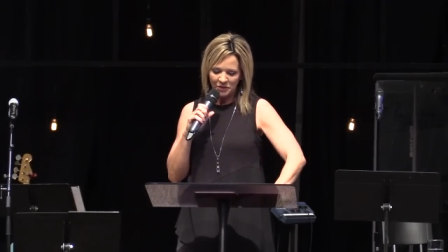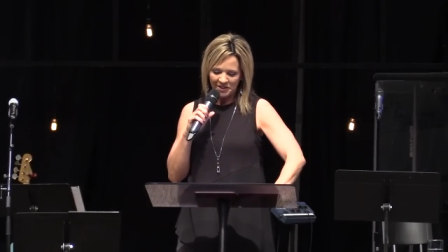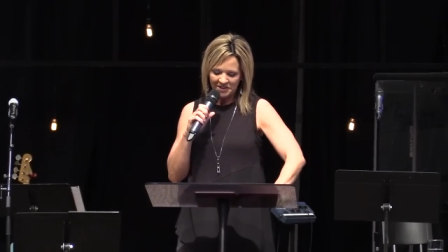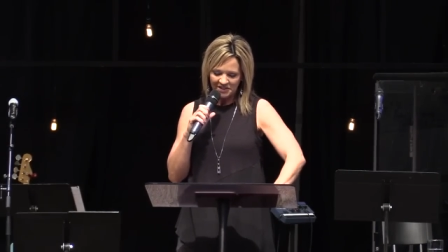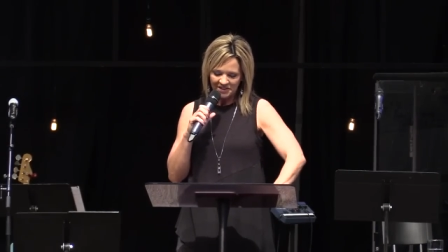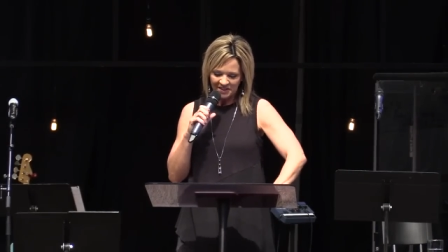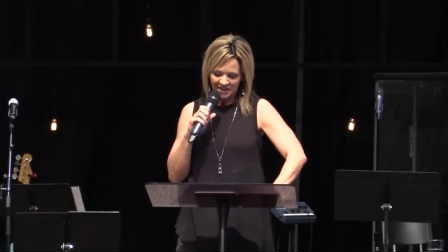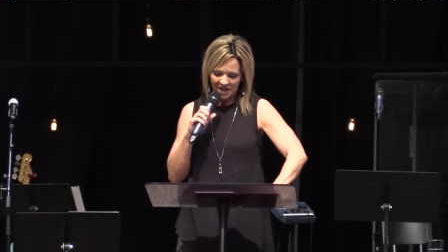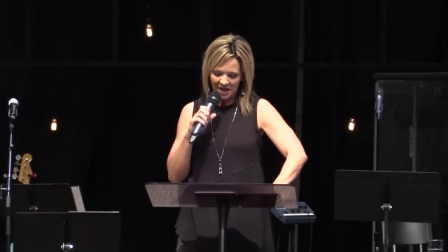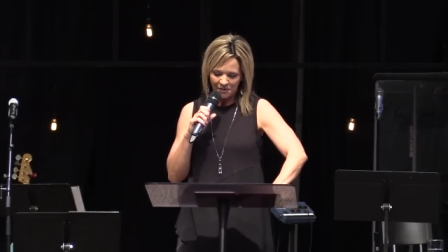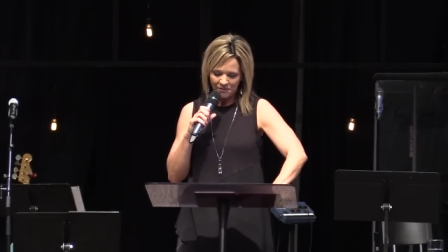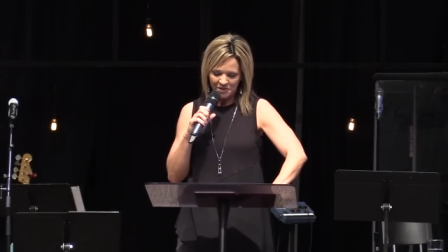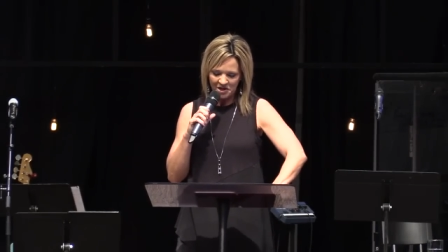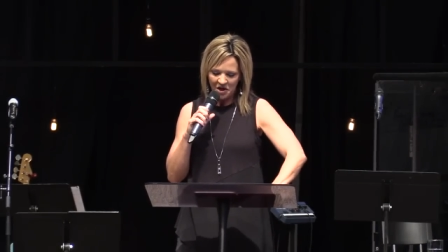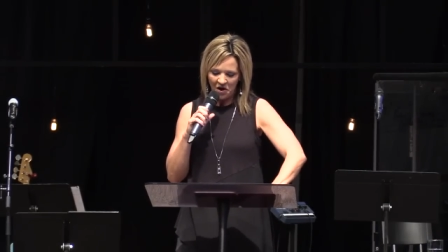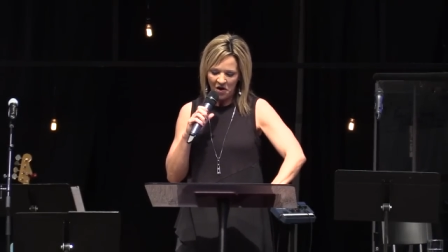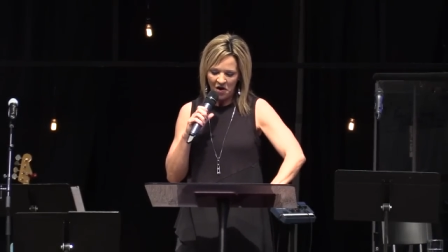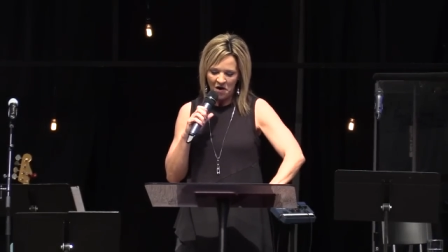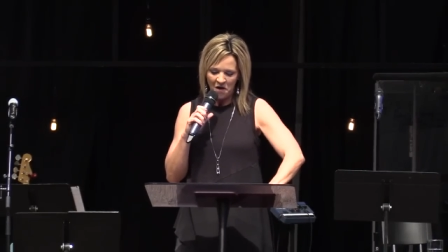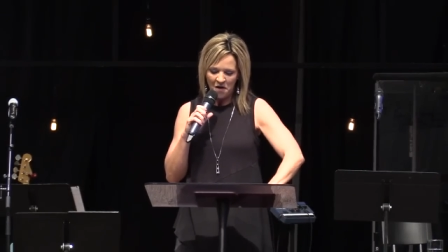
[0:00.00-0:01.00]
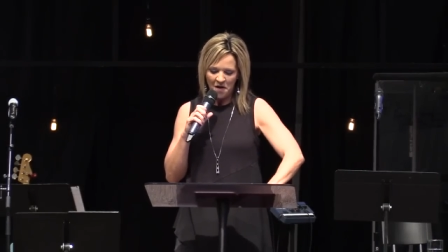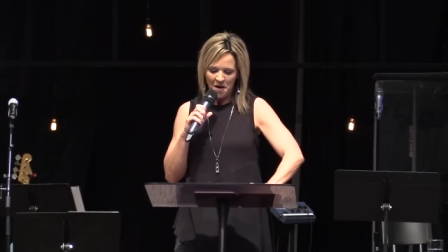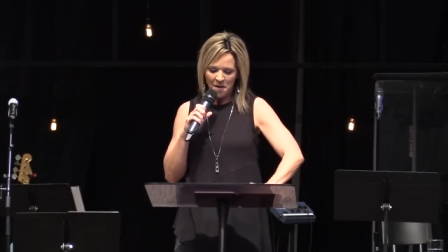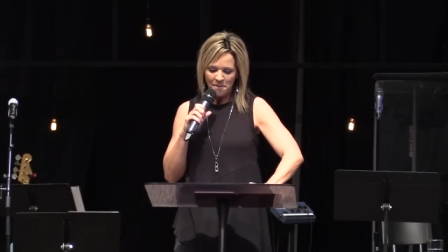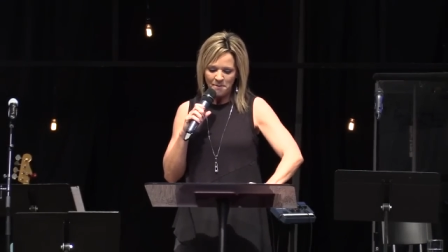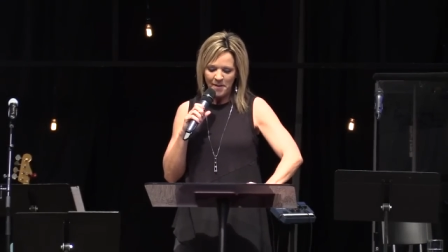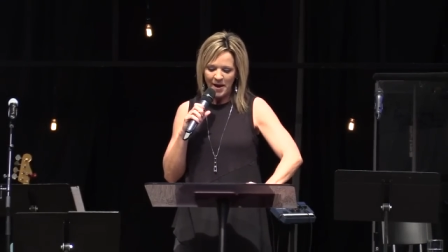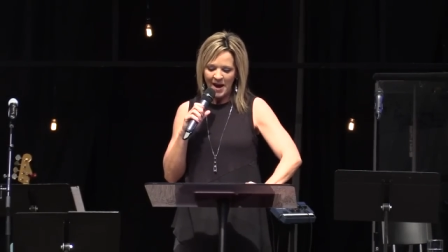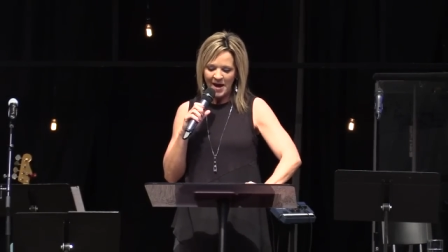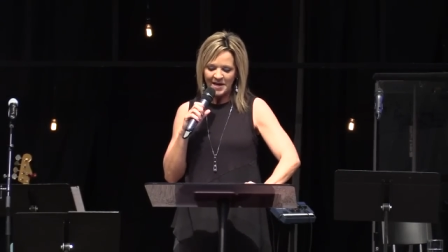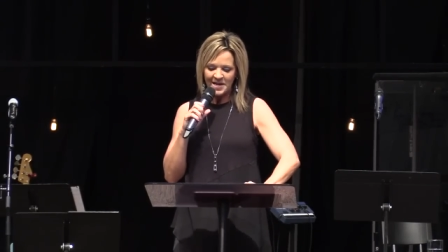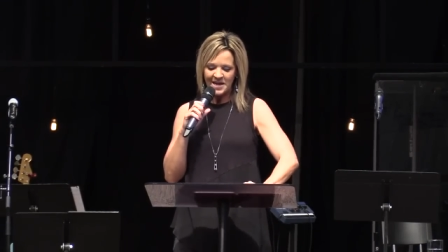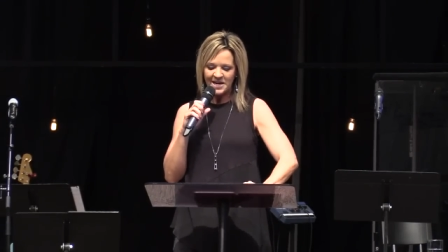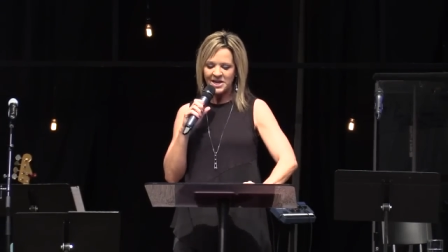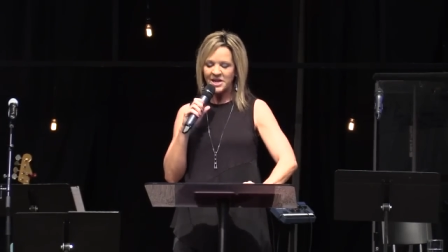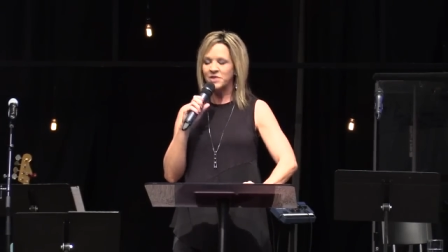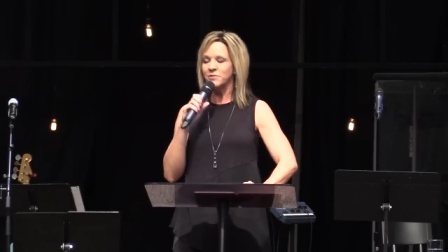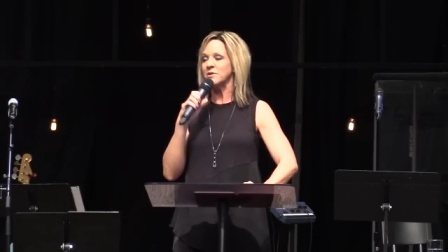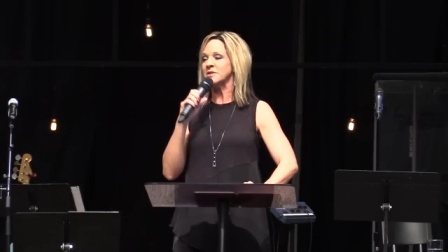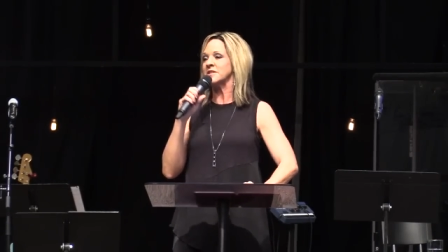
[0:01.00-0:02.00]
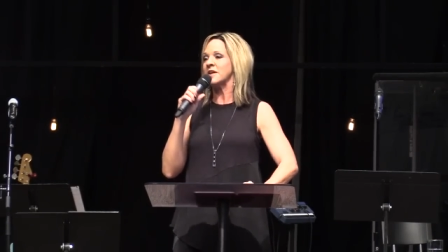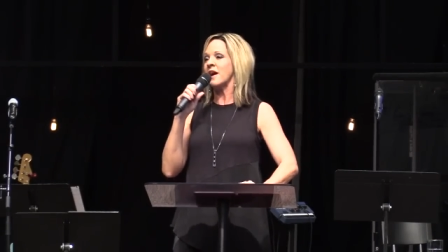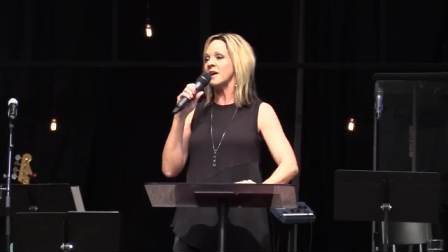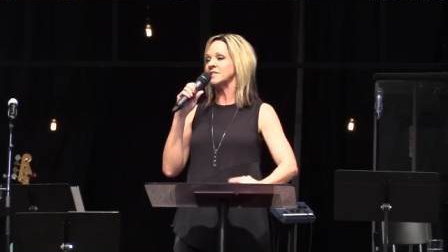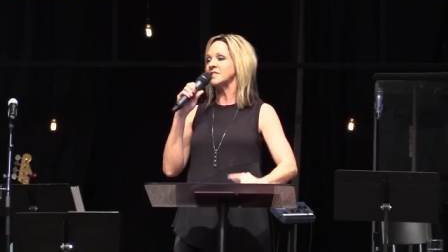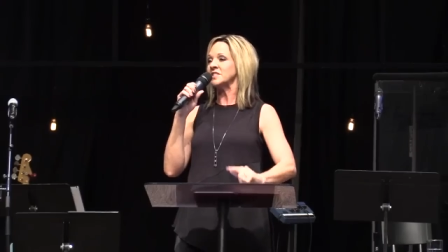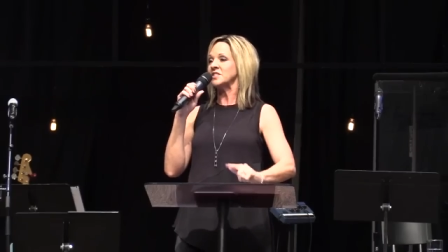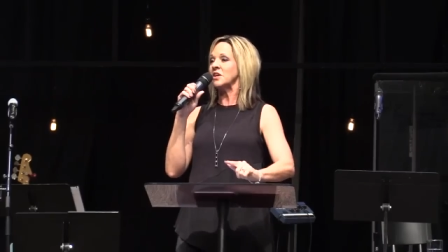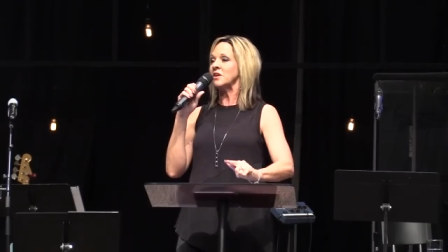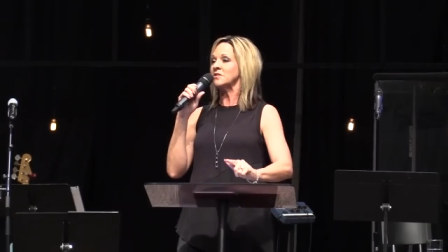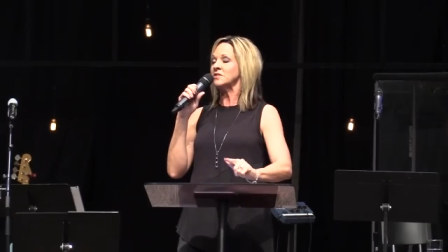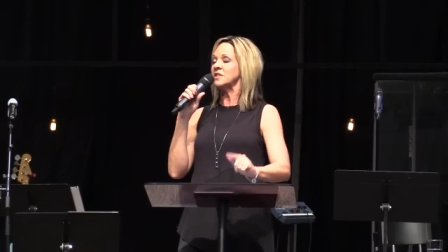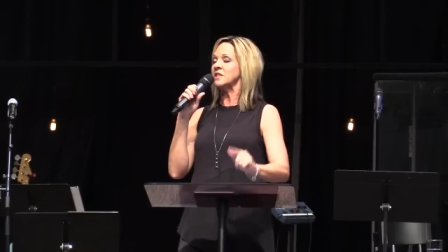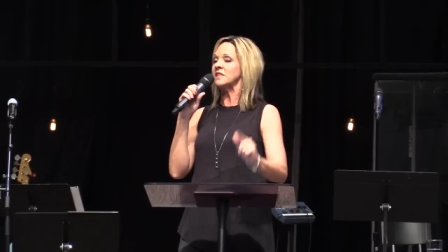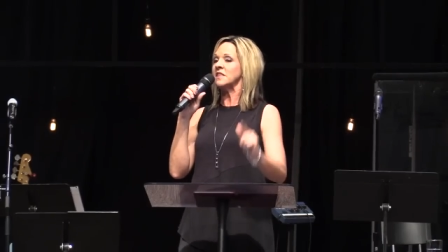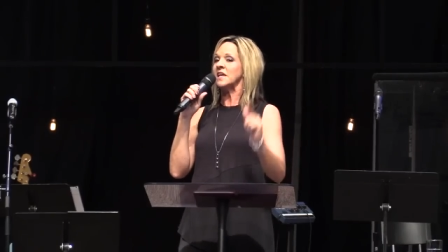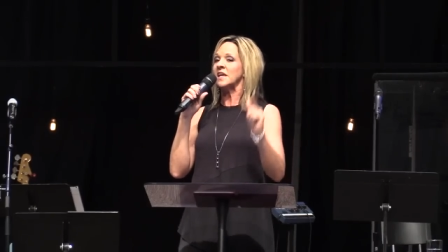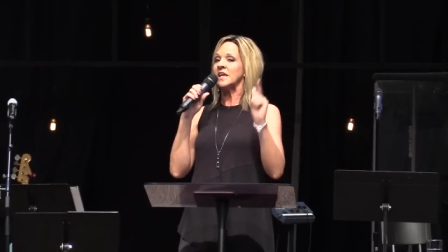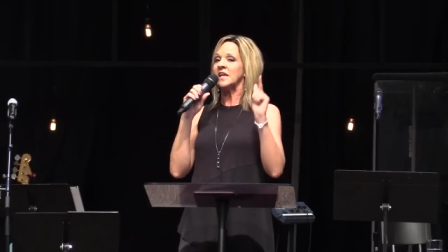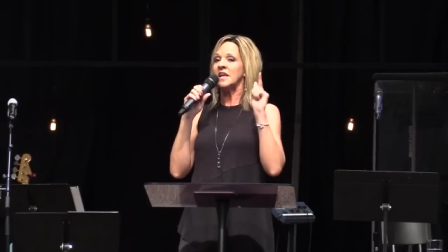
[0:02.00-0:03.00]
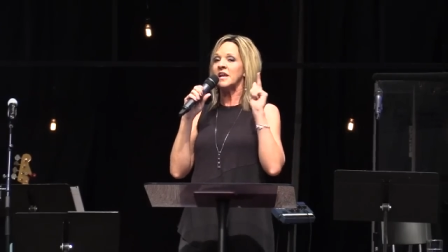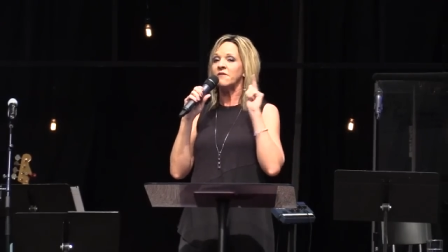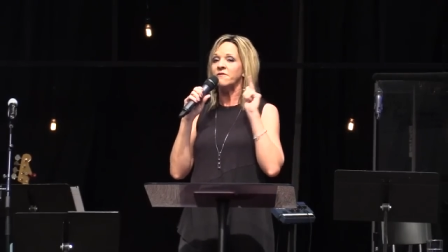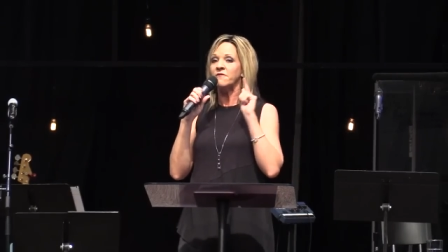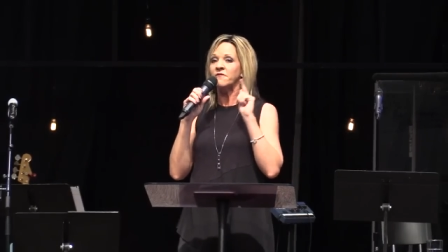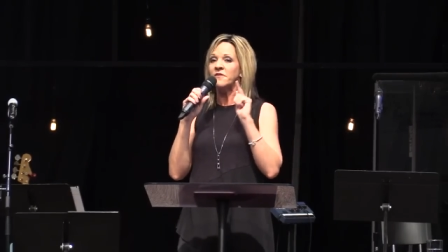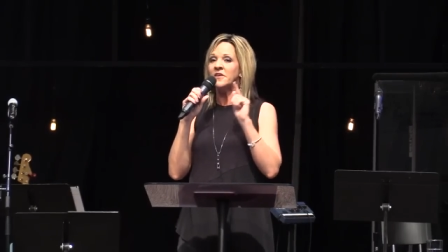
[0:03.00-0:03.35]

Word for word: is to come the almighty in other words god starts a thing and he